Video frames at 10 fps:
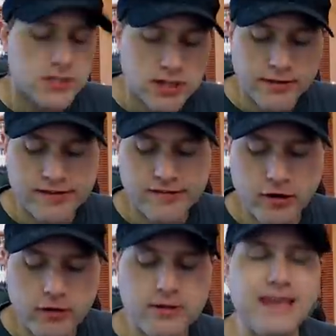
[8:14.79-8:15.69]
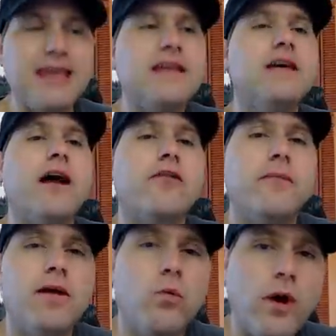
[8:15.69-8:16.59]
So this turnkey
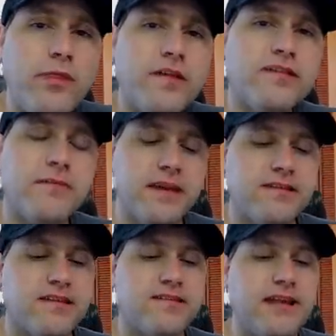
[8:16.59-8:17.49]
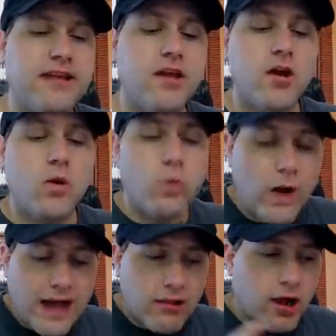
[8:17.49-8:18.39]
government, what this means is that
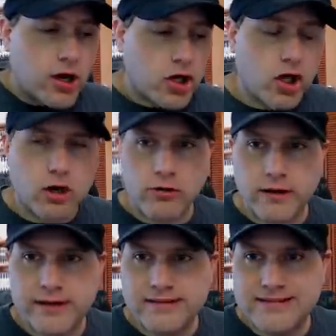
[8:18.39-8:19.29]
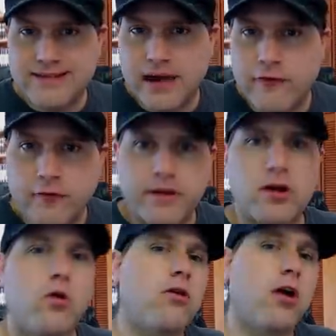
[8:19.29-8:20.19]
while our current
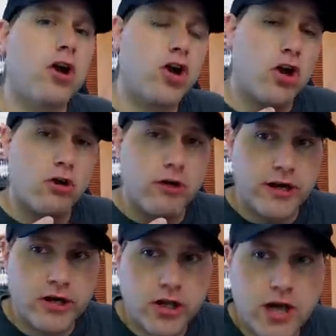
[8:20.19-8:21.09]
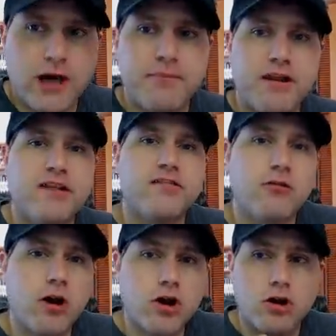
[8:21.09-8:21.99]
government or our current companies
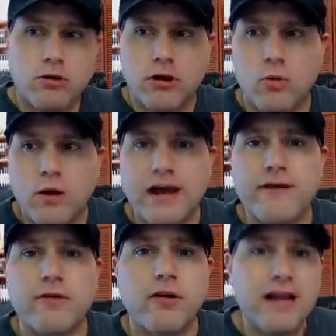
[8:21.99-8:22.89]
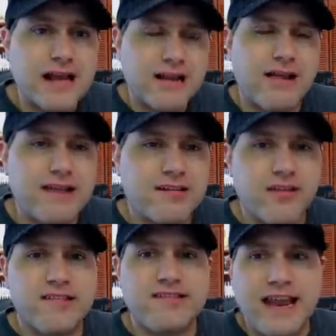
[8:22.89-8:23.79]
or our current whatever collects
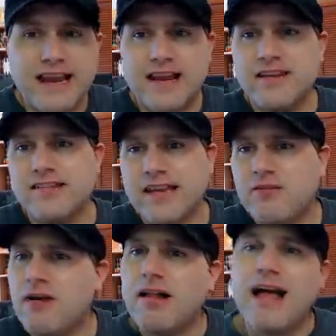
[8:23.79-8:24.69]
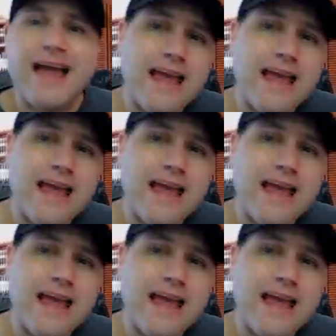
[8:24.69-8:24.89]
all this data and you say, well, I